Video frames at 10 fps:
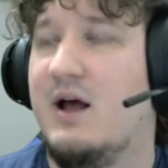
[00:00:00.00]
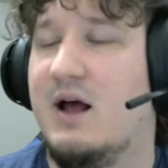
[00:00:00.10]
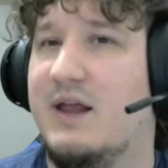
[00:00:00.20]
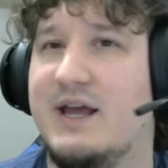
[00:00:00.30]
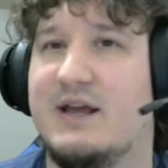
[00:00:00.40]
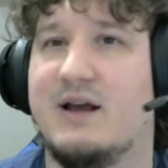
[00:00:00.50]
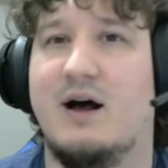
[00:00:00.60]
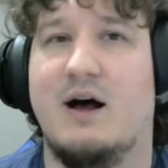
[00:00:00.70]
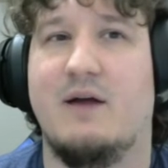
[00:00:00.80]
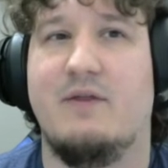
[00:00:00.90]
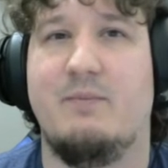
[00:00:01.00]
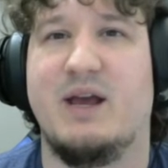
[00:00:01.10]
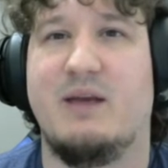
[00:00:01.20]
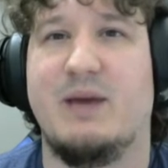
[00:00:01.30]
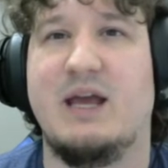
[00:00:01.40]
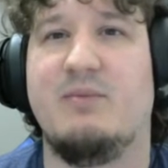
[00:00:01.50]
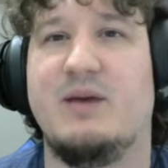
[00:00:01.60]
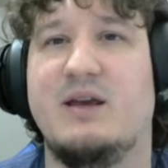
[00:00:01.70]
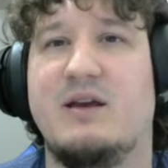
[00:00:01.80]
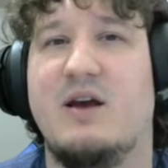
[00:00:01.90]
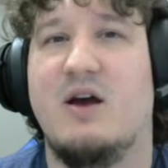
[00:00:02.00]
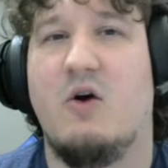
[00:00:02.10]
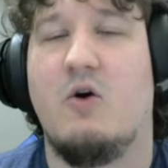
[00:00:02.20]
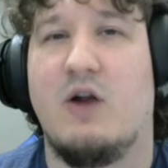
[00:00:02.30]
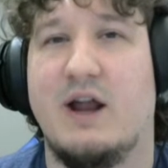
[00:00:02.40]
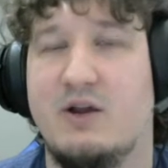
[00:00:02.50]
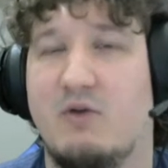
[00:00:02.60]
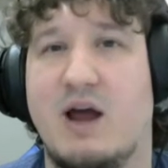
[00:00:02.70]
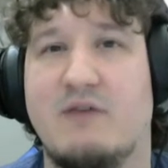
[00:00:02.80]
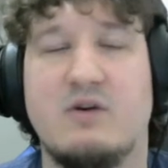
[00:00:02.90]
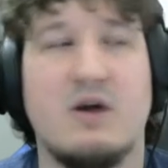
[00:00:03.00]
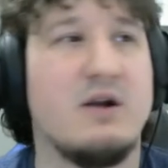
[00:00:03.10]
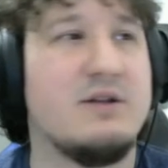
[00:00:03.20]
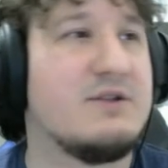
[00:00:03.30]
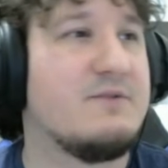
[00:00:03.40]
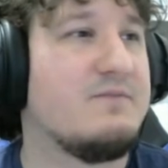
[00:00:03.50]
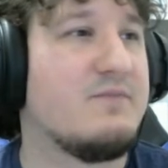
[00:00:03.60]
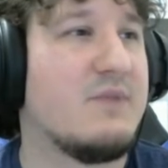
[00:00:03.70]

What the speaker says: like the Big Baby or any arrival cards.